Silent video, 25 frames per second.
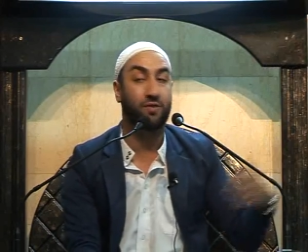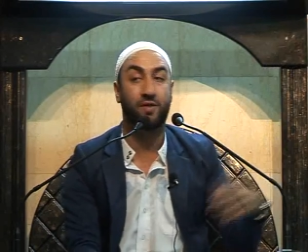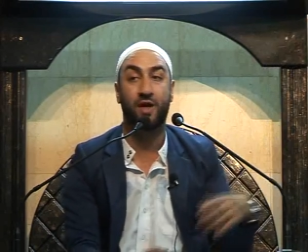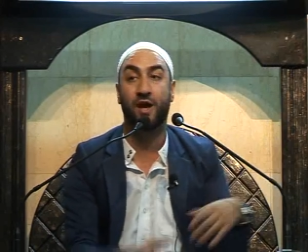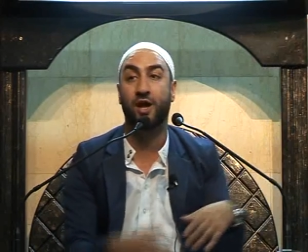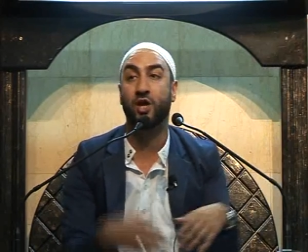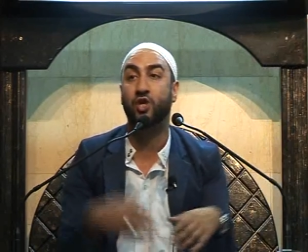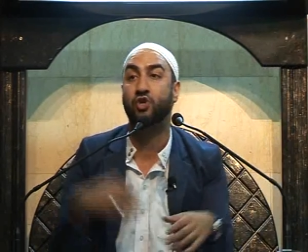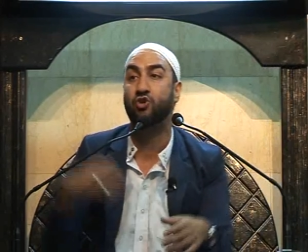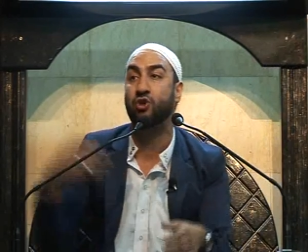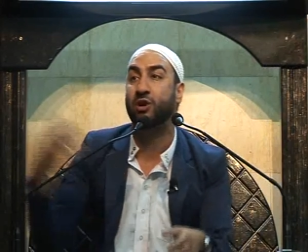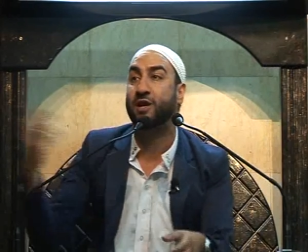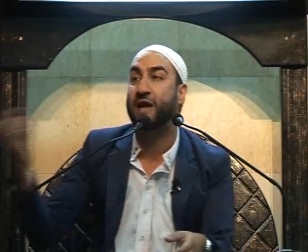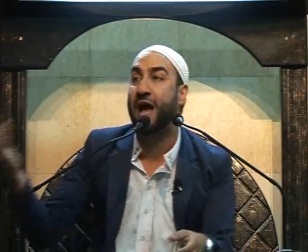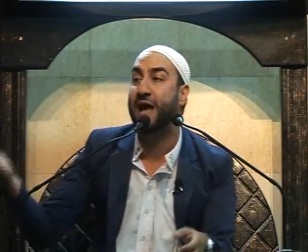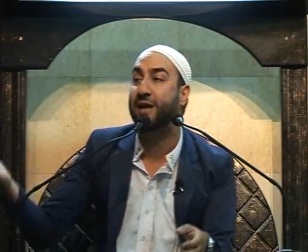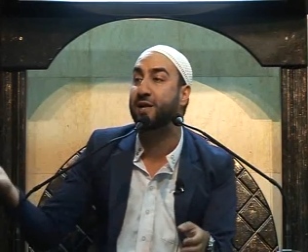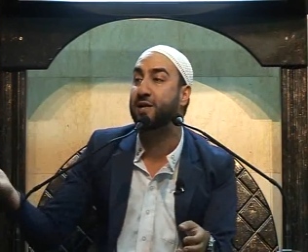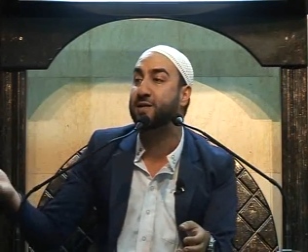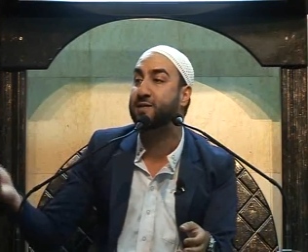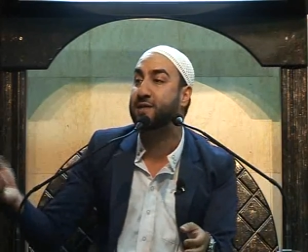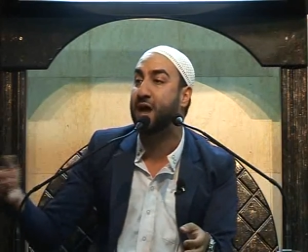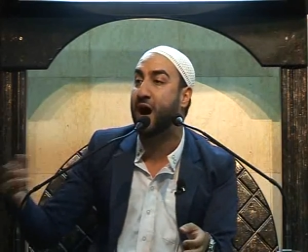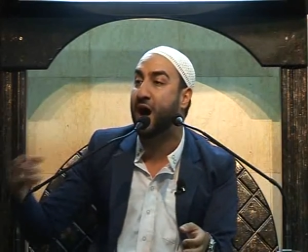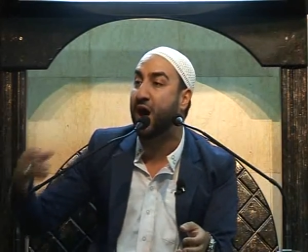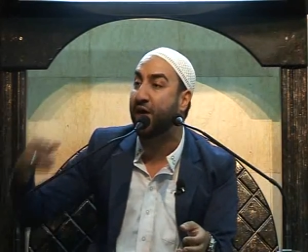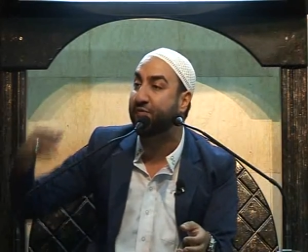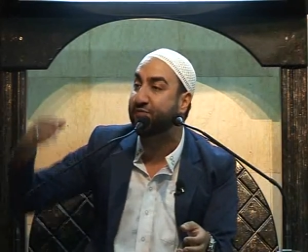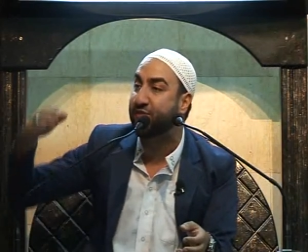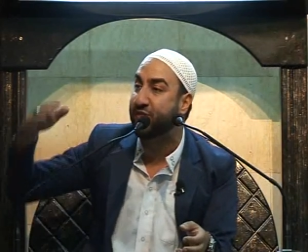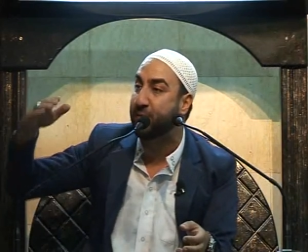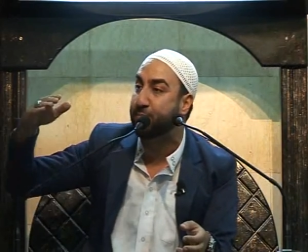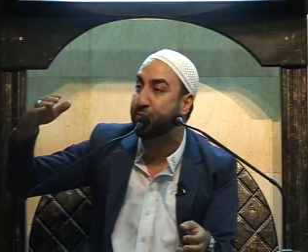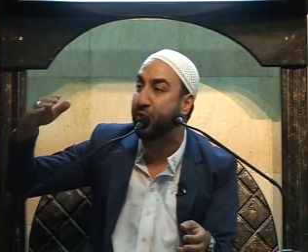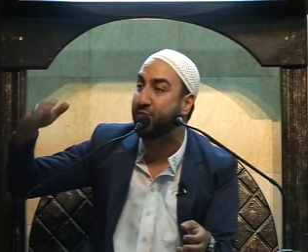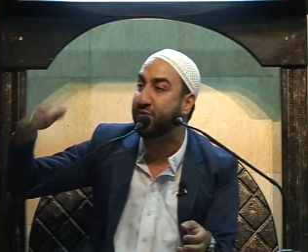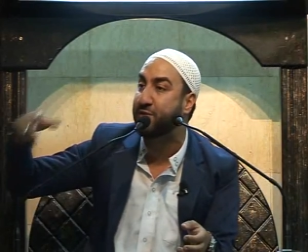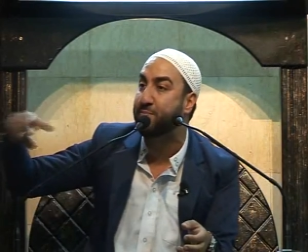The Hijrah calendar after
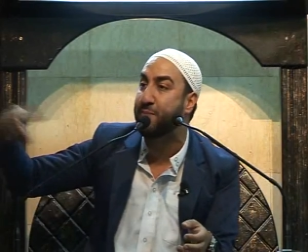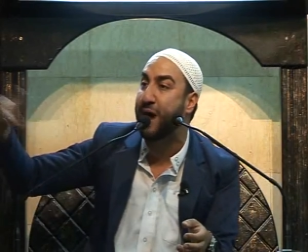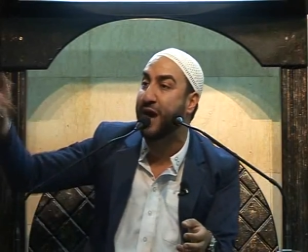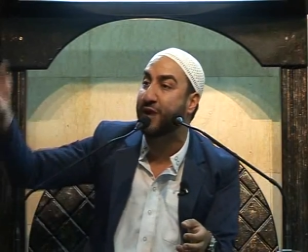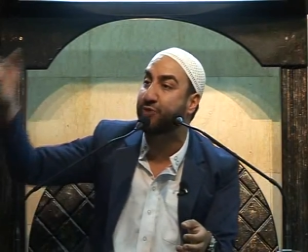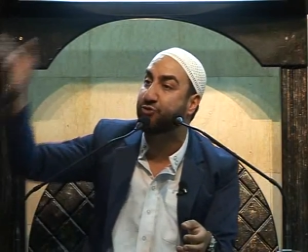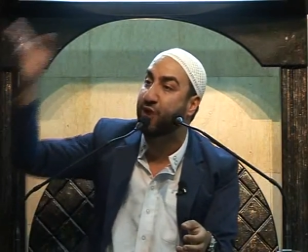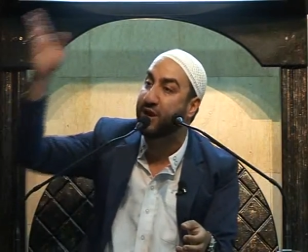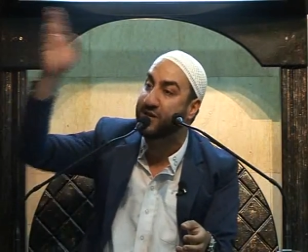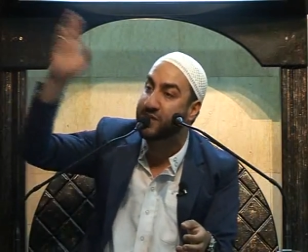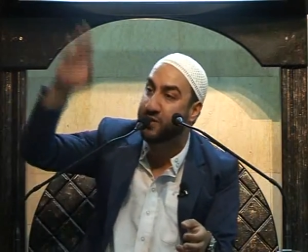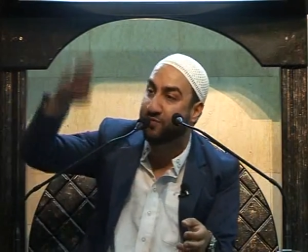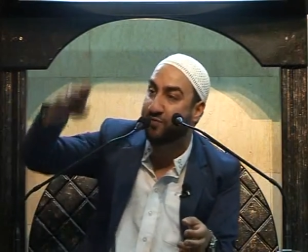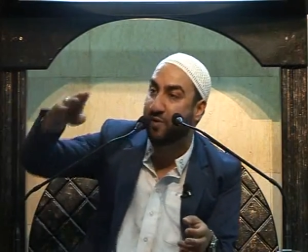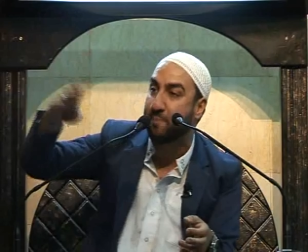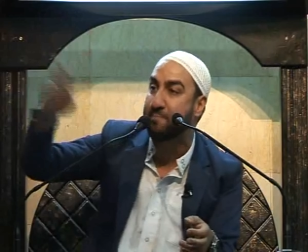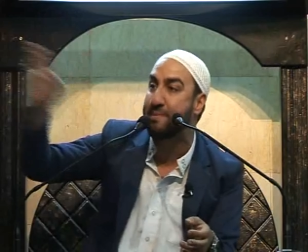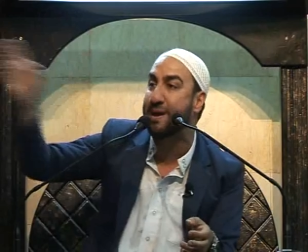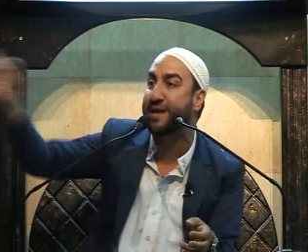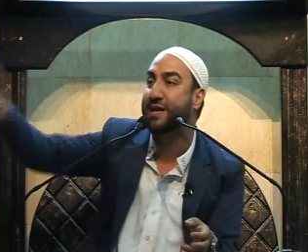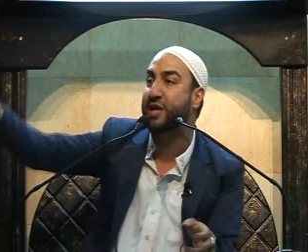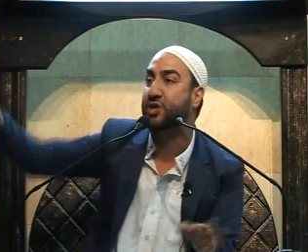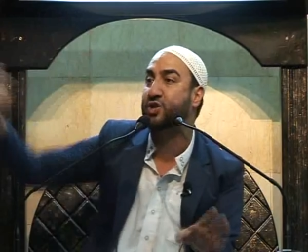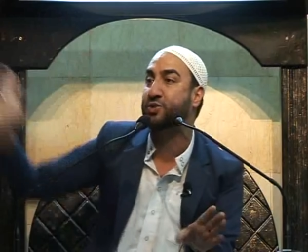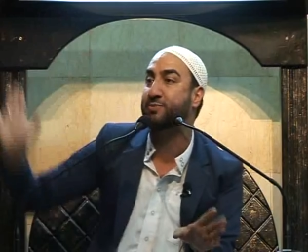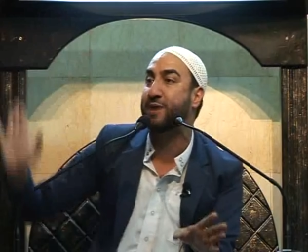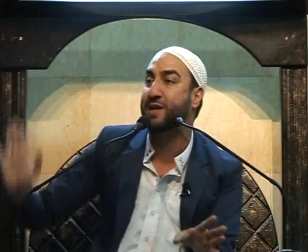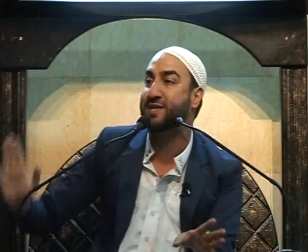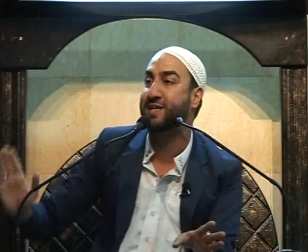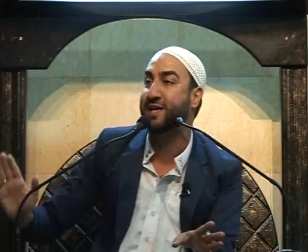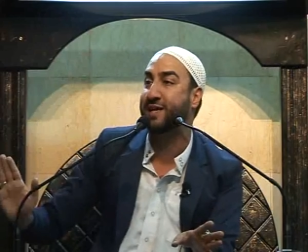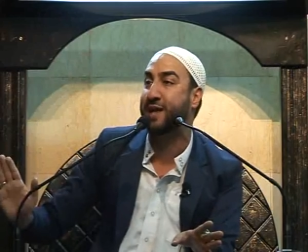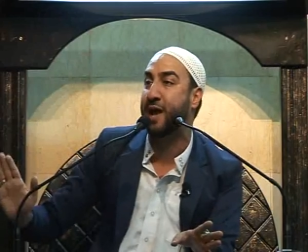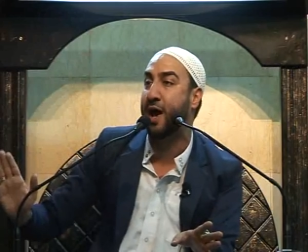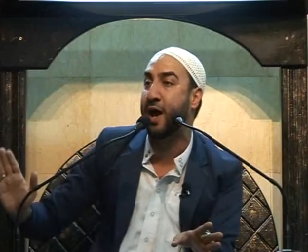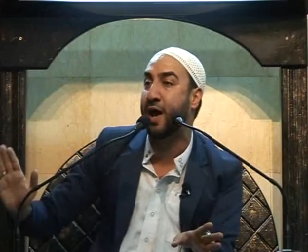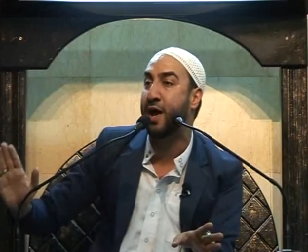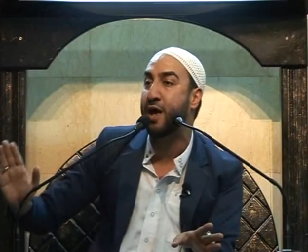the Prophet migrated from Mecca to
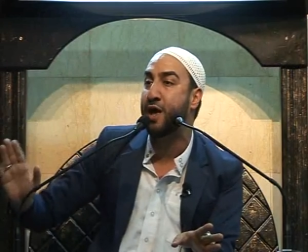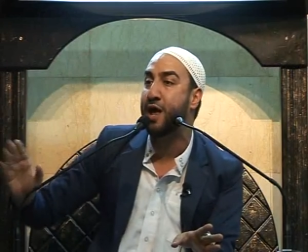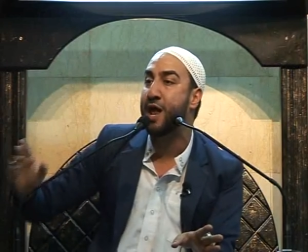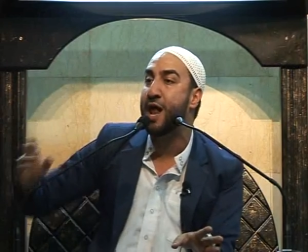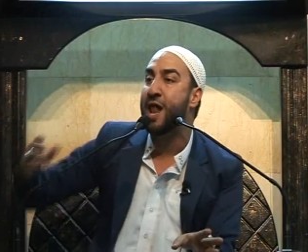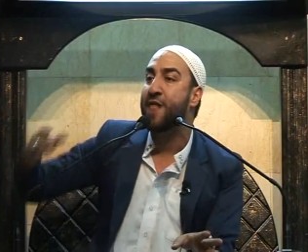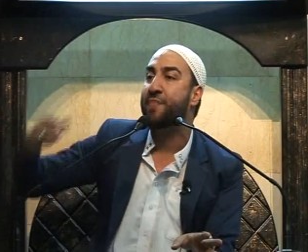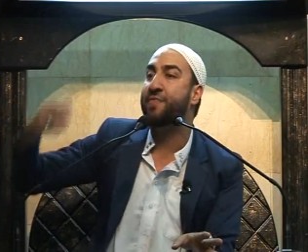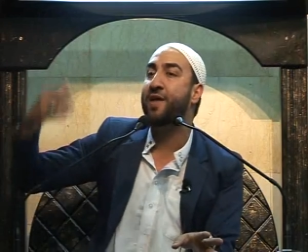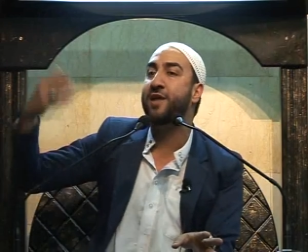Medina.